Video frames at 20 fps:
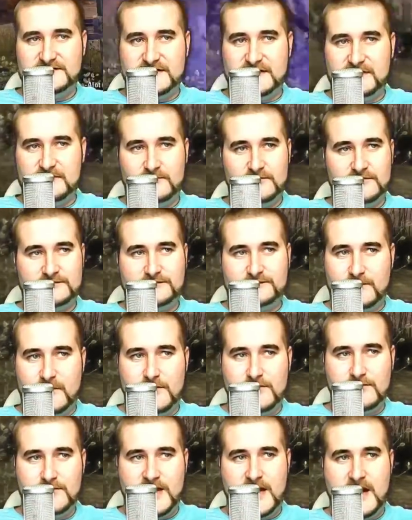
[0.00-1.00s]
it was
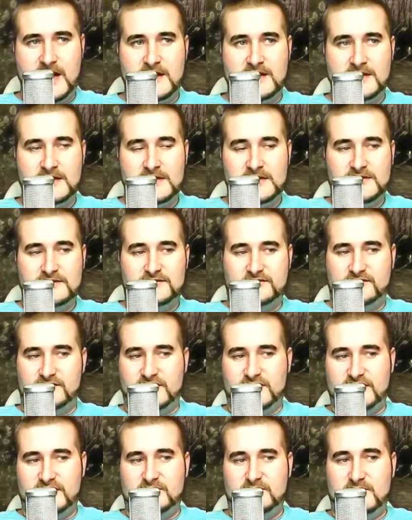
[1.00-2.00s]
thrown out. So you
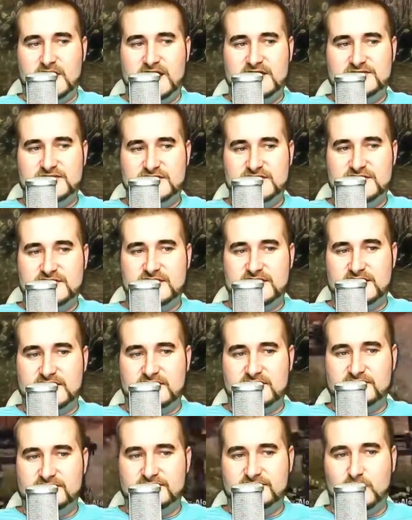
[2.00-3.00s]
can imagine that
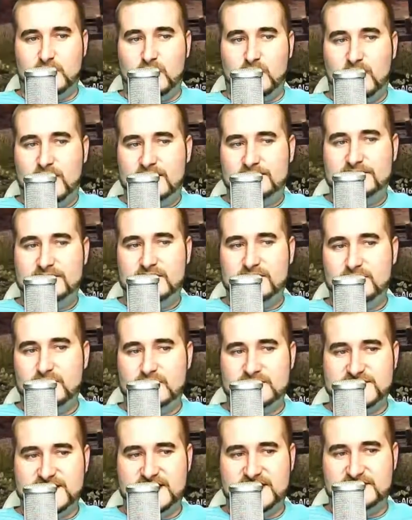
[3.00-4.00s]
there was quite a few more
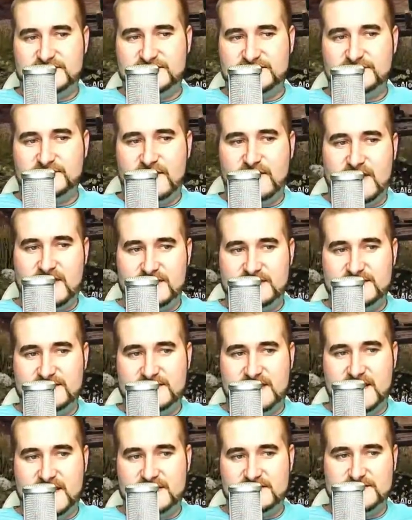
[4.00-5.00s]
tests run
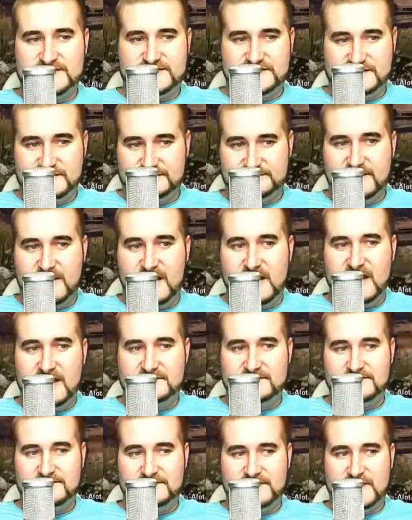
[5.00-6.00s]
than just the 5
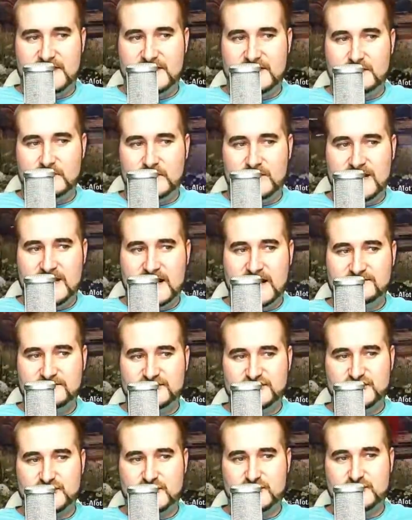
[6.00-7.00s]
that we have
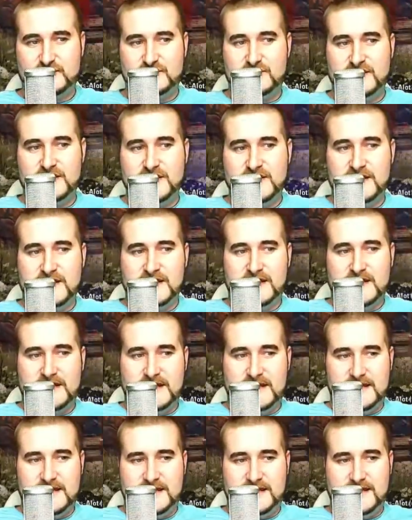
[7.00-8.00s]
shown
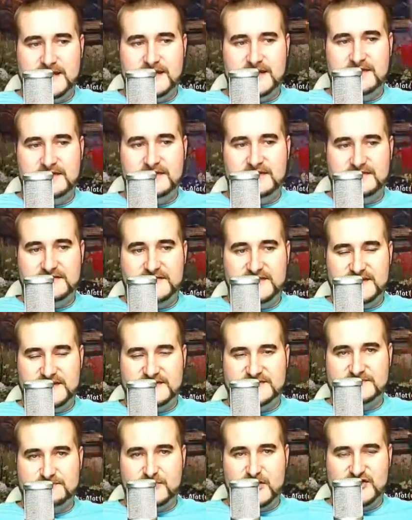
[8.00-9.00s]
in the
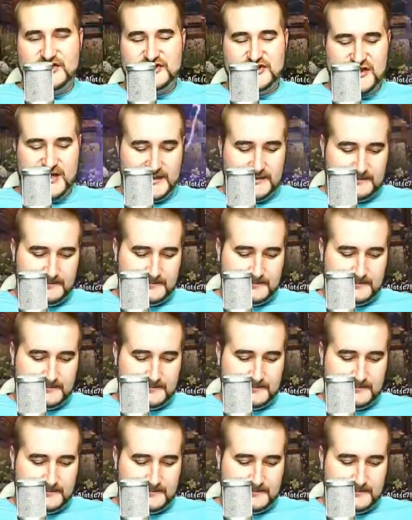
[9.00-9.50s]
spreadsheet.